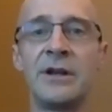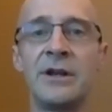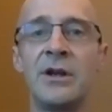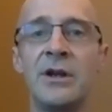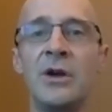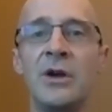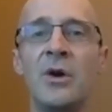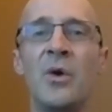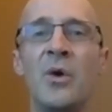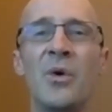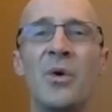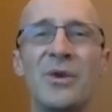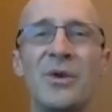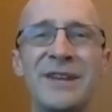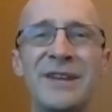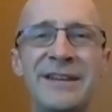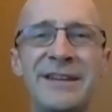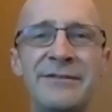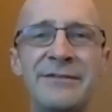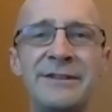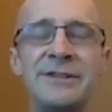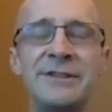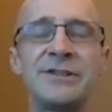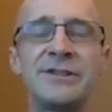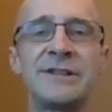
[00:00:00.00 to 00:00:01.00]
or
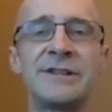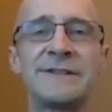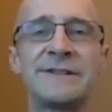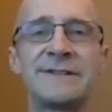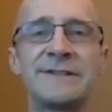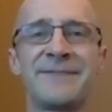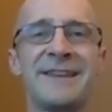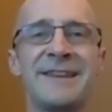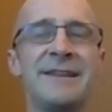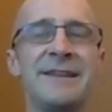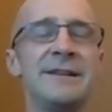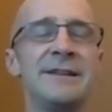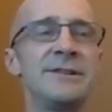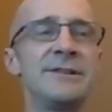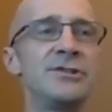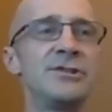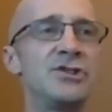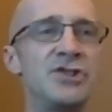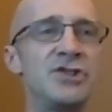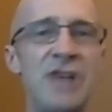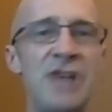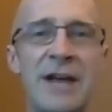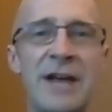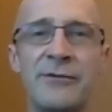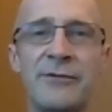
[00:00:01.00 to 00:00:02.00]
even just
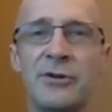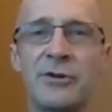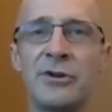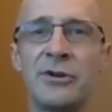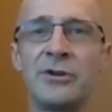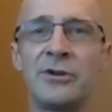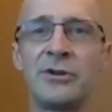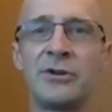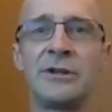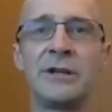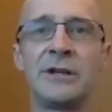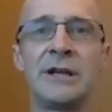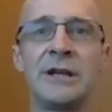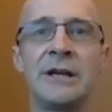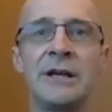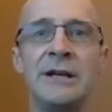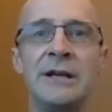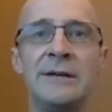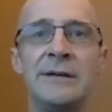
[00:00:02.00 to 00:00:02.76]
general